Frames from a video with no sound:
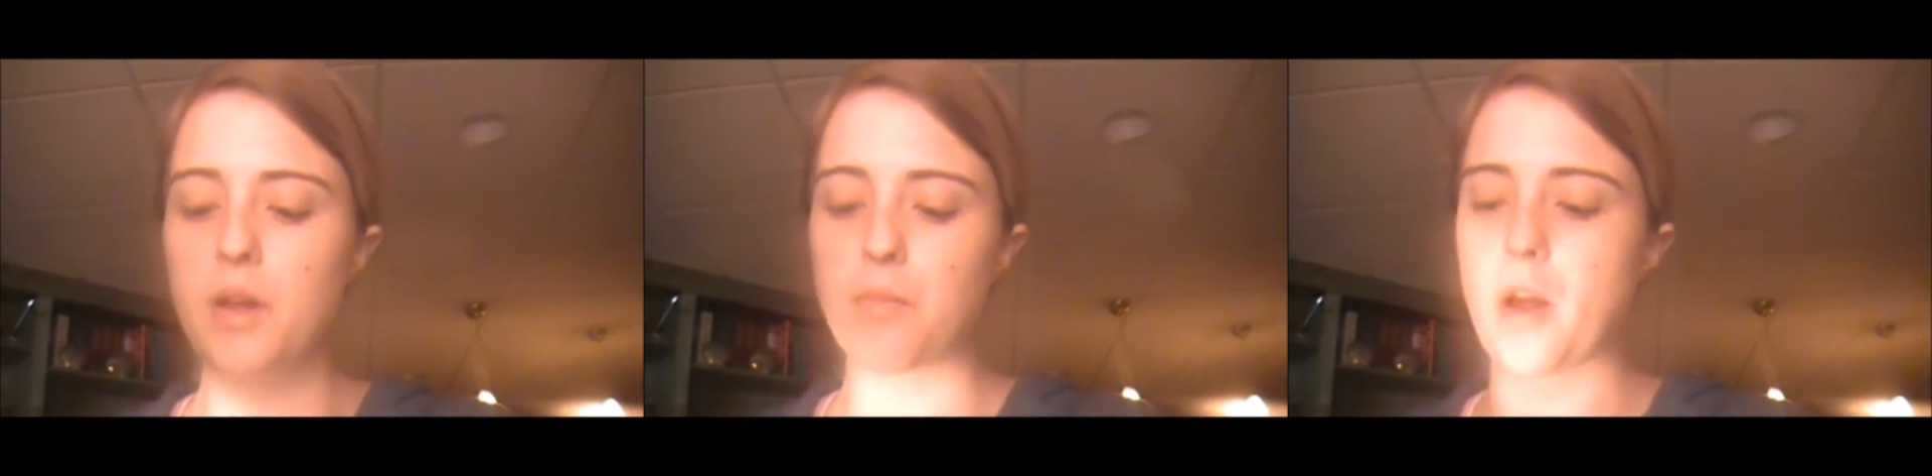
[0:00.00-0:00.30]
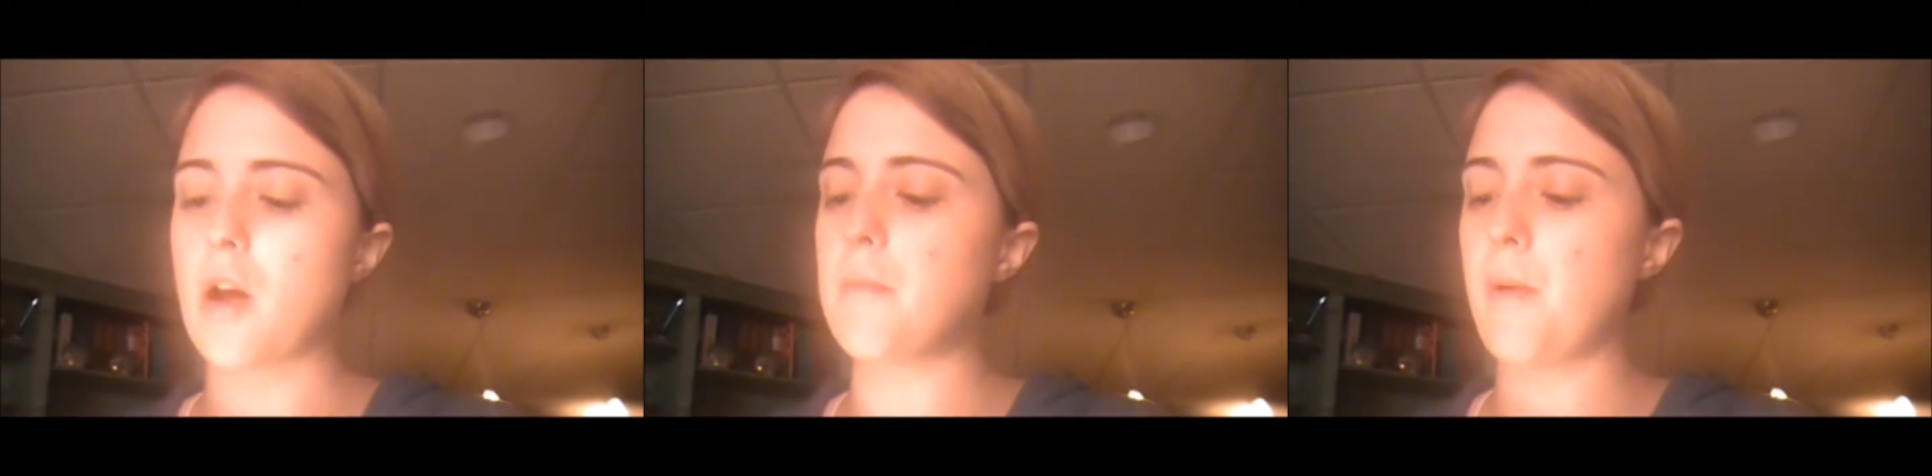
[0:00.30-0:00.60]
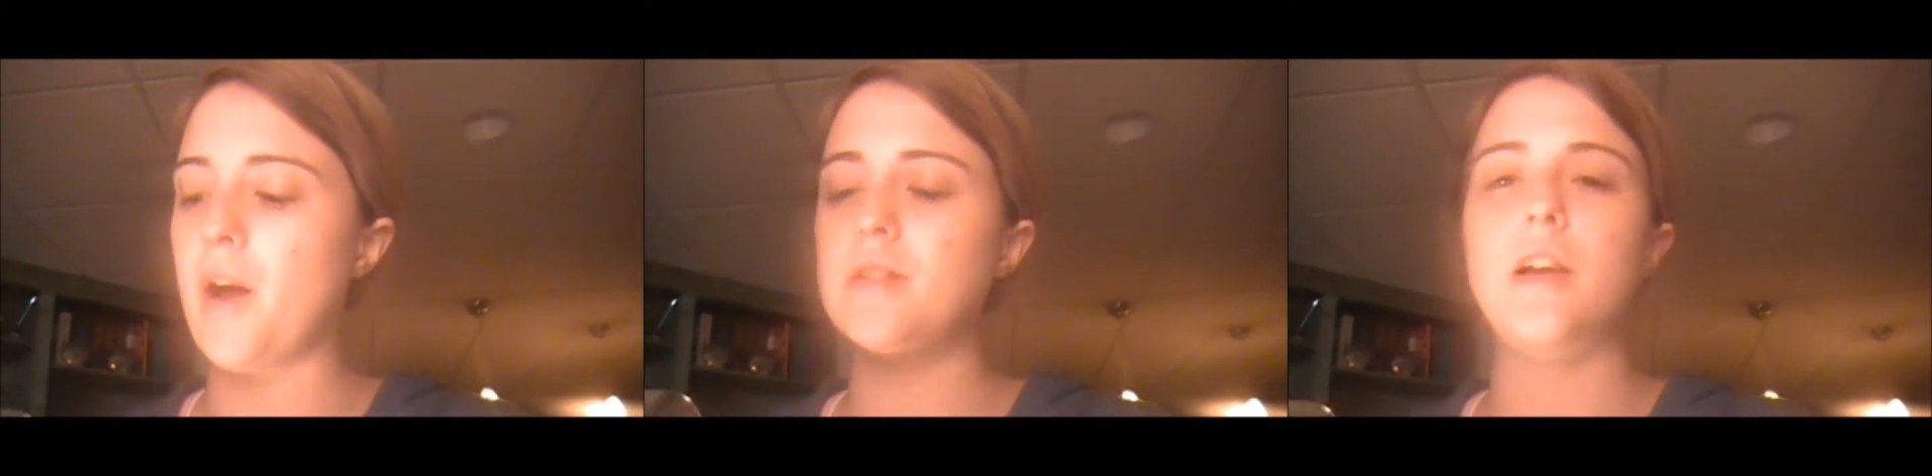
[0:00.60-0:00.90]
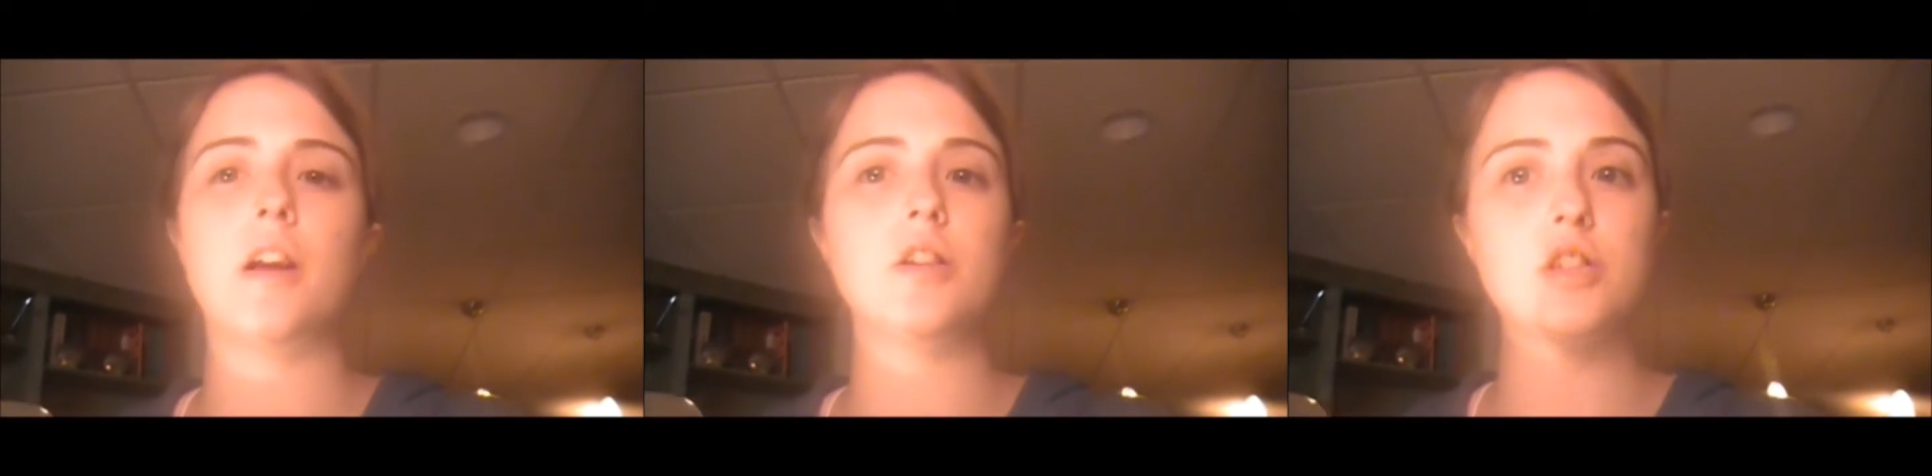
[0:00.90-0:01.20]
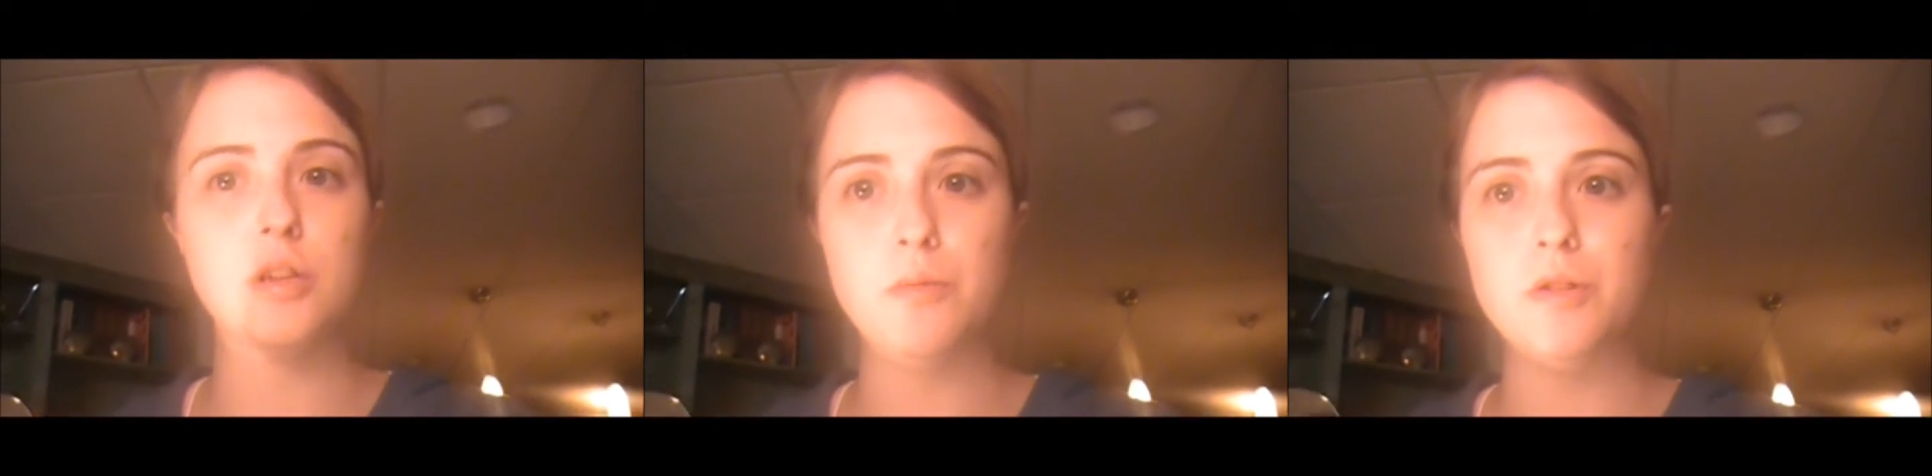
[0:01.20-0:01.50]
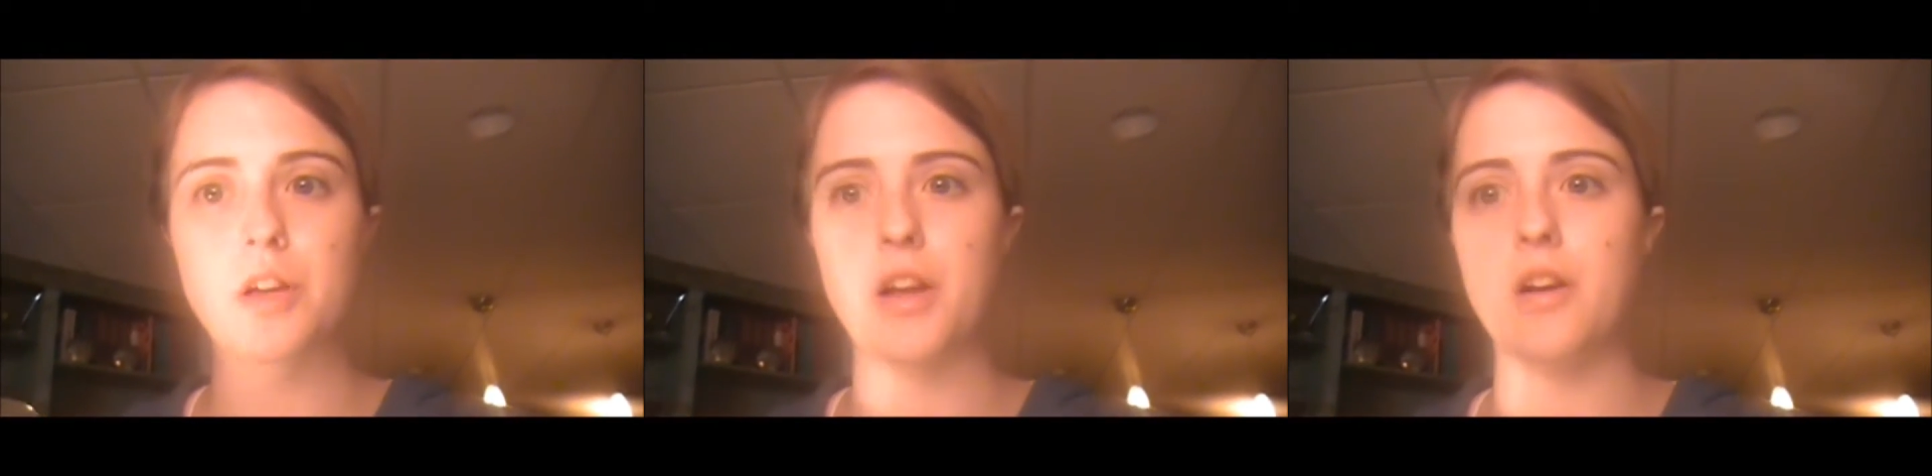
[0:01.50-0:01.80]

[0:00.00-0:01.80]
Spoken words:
But I got mattes, I got shimmers, I